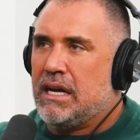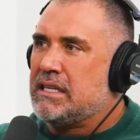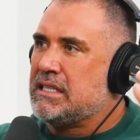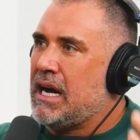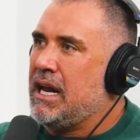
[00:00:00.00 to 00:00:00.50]

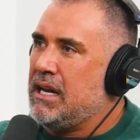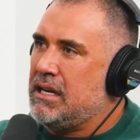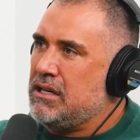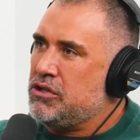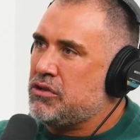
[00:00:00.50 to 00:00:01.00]

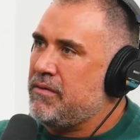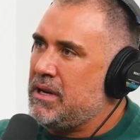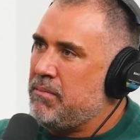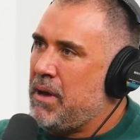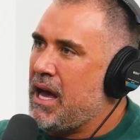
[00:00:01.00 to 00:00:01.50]
excited and
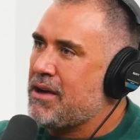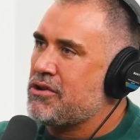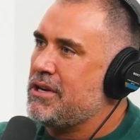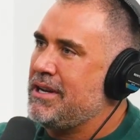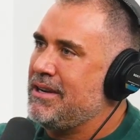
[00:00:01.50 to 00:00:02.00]
driven and
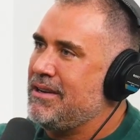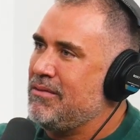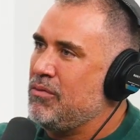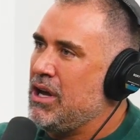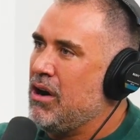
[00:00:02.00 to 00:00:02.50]
passionate
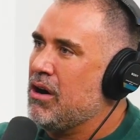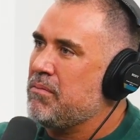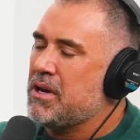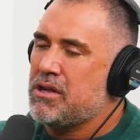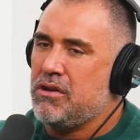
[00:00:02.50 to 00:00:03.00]
we are,
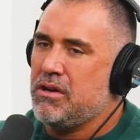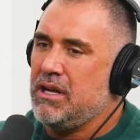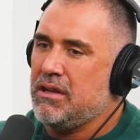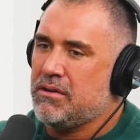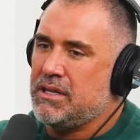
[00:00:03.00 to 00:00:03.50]
because you can
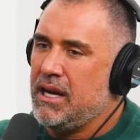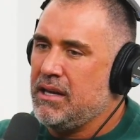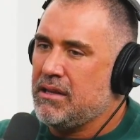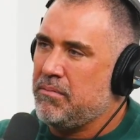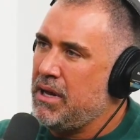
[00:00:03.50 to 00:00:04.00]
either
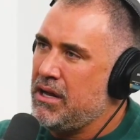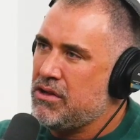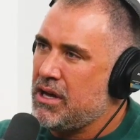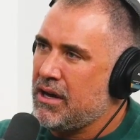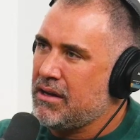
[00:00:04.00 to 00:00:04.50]
take the
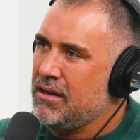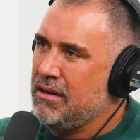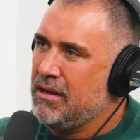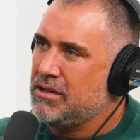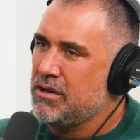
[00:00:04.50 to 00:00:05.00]
paycheck.
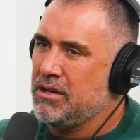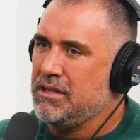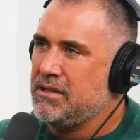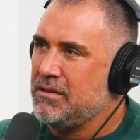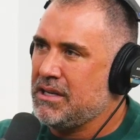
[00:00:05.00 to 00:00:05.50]

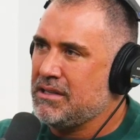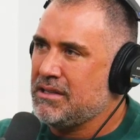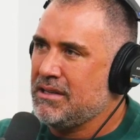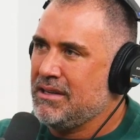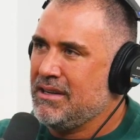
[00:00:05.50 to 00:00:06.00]
Attorneys do this.